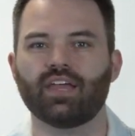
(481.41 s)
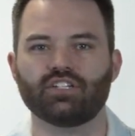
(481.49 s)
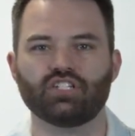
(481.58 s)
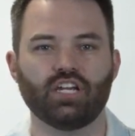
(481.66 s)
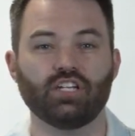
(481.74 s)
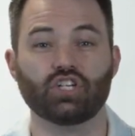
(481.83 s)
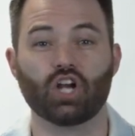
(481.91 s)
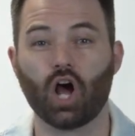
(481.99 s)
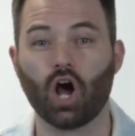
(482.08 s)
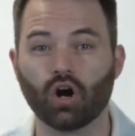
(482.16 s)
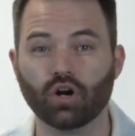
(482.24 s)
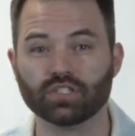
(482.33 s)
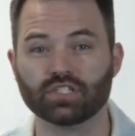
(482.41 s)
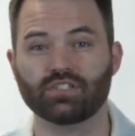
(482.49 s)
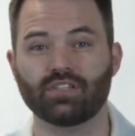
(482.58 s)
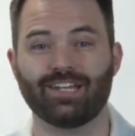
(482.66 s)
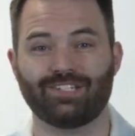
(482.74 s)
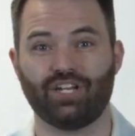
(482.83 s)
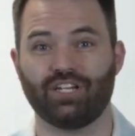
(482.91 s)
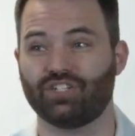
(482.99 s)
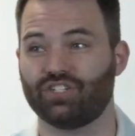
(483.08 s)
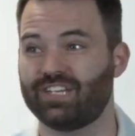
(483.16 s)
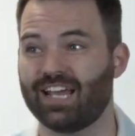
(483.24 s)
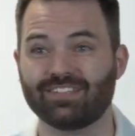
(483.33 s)
That changed hearts. That
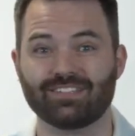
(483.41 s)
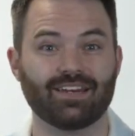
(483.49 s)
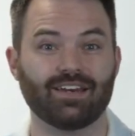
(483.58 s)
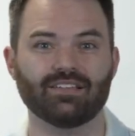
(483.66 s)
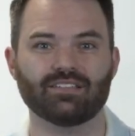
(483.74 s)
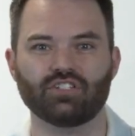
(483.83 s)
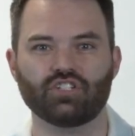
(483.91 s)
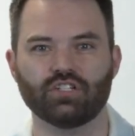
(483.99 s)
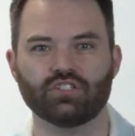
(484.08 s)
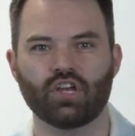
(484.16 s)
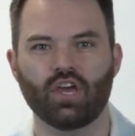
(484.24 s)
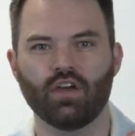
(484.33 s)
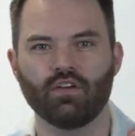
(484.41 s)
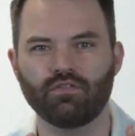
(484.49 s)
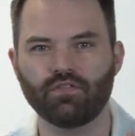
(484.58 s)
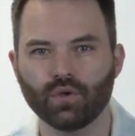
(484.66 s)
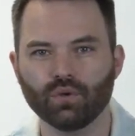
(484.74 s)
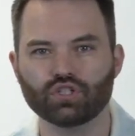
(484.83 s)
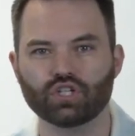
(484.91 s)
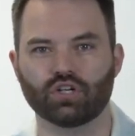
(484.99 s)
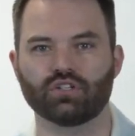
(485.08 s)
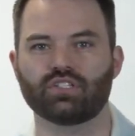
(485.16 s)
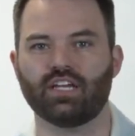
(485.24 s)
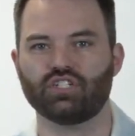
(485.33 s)
changed destinies. That changed
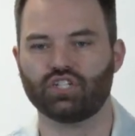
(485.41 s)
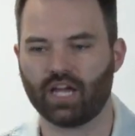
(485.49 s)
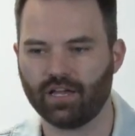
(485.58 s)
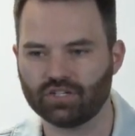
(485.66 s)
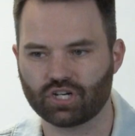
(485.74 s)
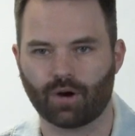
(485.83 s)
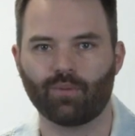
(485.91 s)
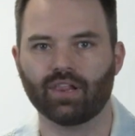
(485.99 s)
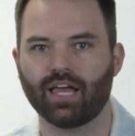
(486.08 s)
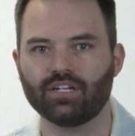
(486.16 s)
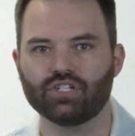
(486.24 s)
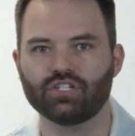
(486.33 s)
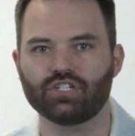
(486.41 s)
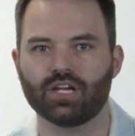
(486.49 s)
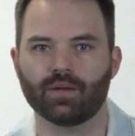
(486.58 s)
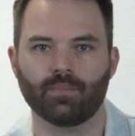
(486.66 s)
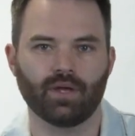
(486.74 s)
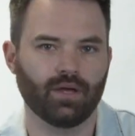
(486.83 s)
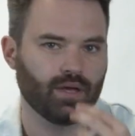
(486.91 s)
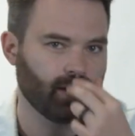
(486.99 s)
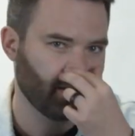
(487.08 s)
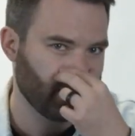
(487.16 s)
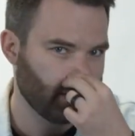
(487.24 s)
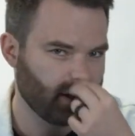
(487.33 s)
futures. That changed our relationship
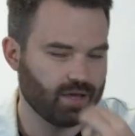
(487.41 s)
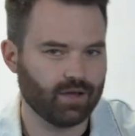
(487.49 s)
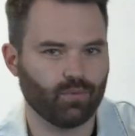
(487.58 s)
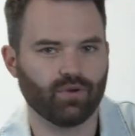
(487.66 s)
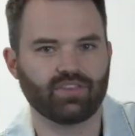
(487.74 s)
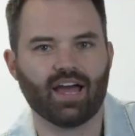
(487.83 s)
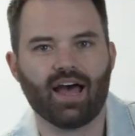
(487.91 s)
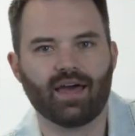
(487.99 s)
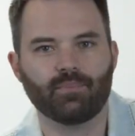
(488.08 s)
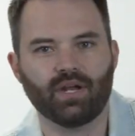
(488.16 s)
with God.